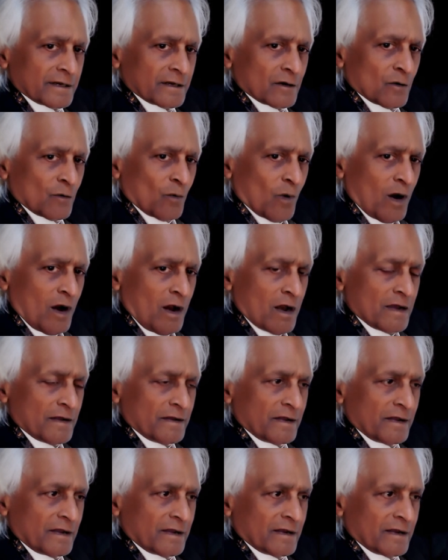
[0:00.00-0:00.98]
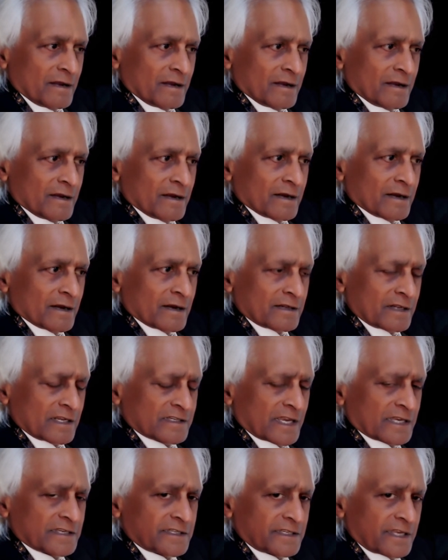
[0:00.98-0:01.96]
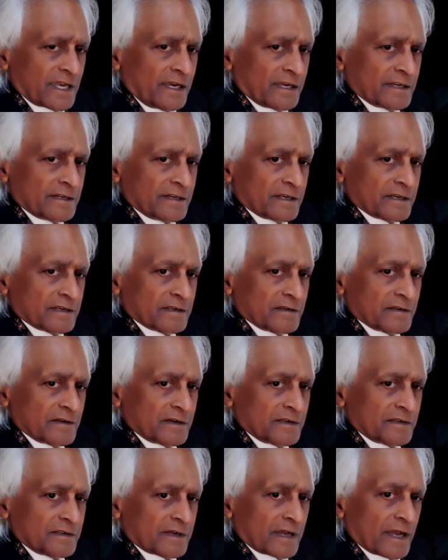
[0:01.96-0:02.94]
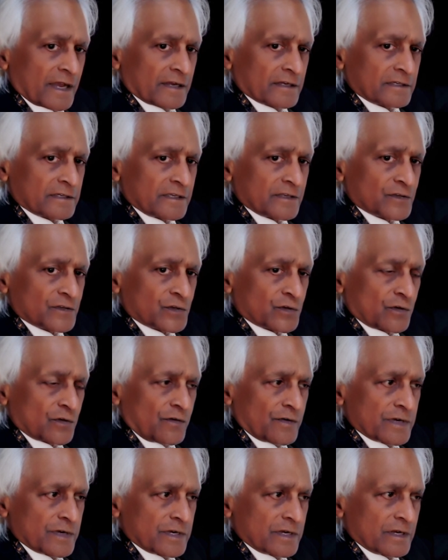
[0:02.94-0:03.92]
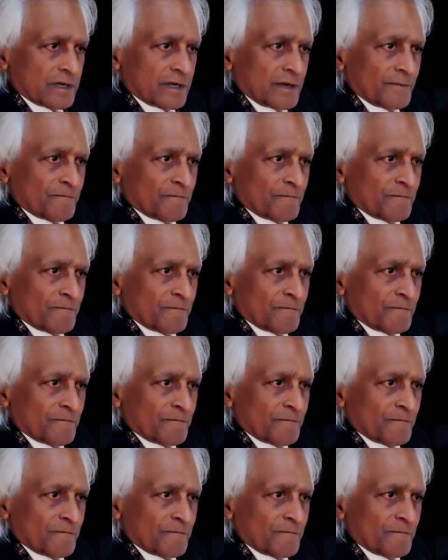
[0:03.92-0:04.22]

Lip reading: Why? And as I said in the Gangadean story,